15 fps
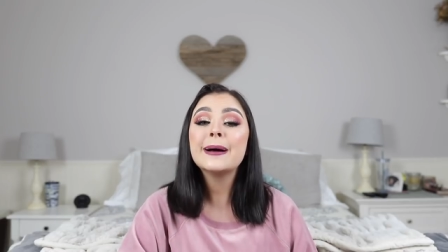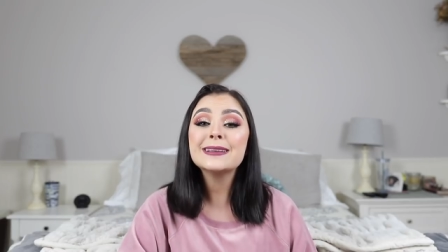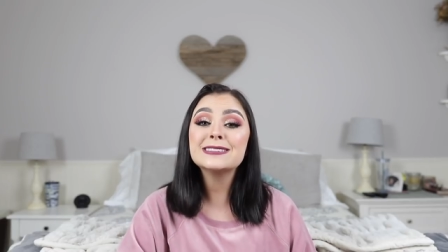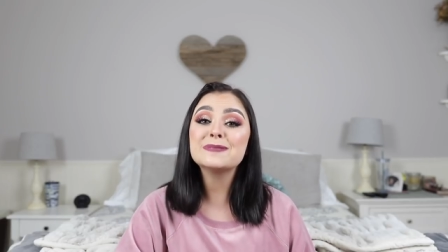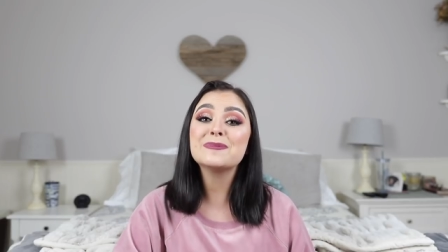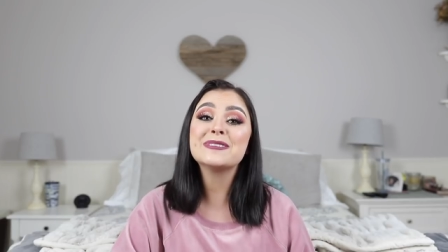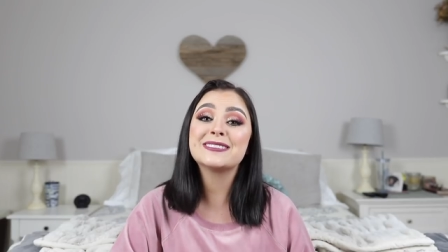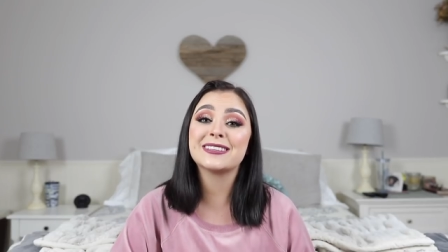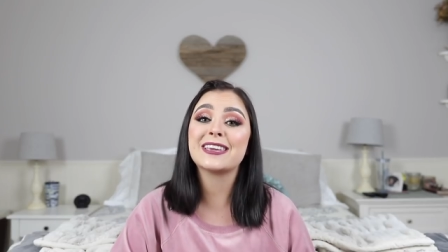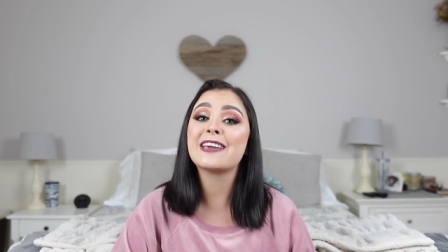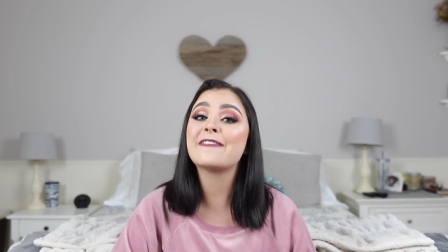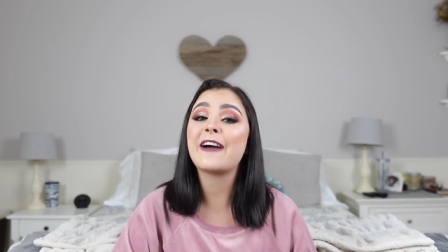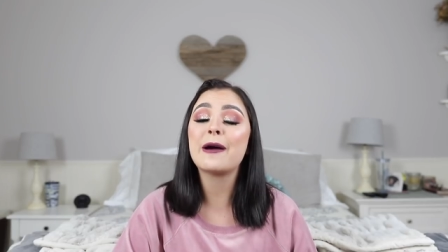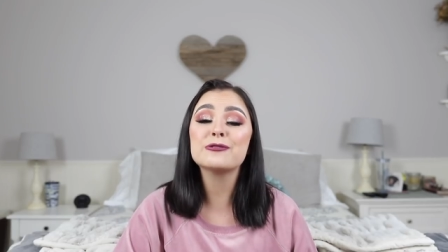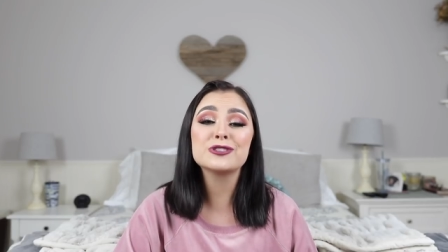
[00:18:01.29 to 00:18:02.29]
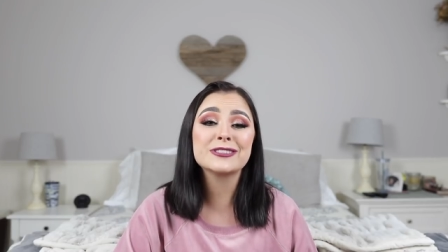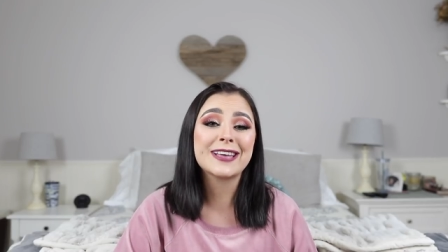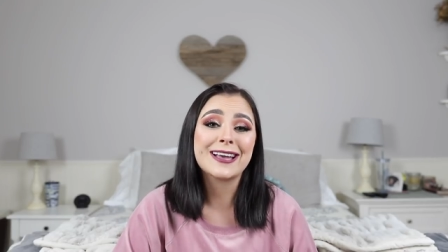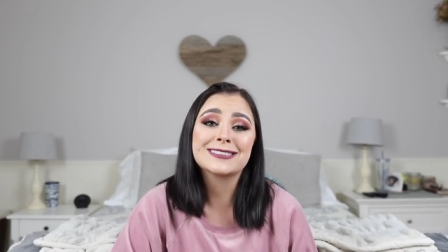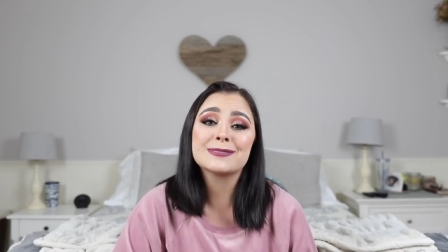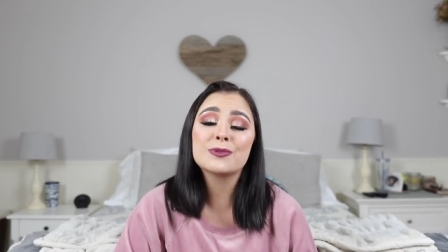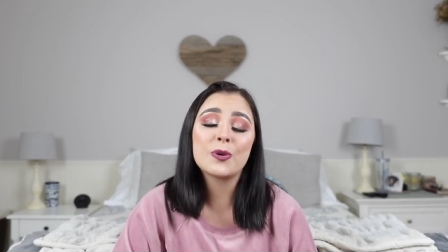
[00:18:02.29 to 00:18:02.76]
But to be safe, I would just
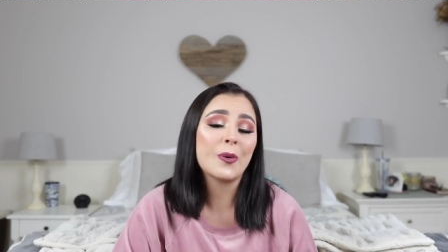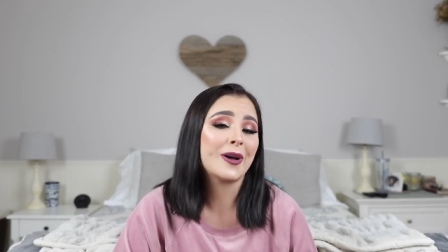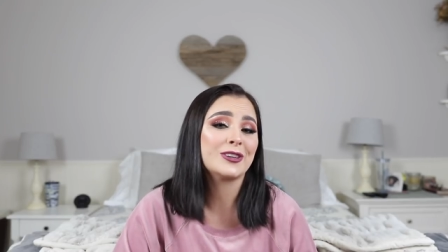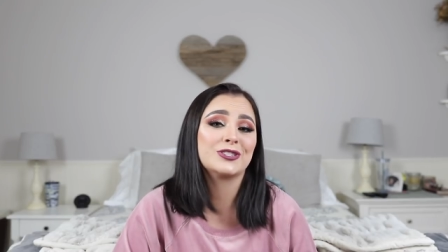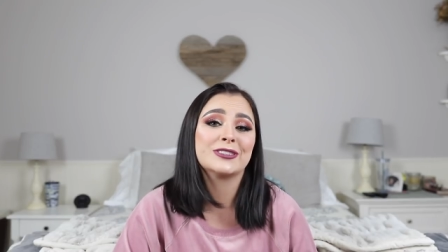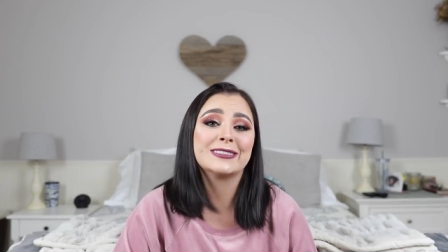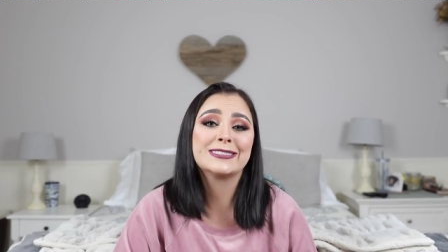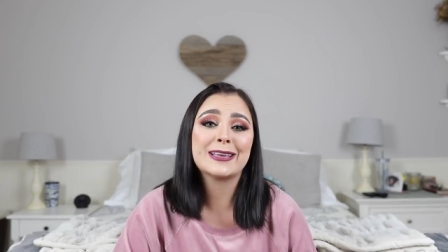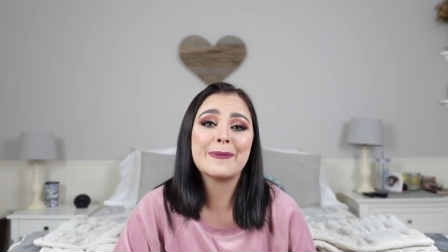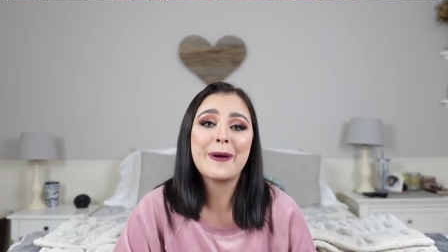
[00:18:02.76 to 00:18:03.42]
ask them questions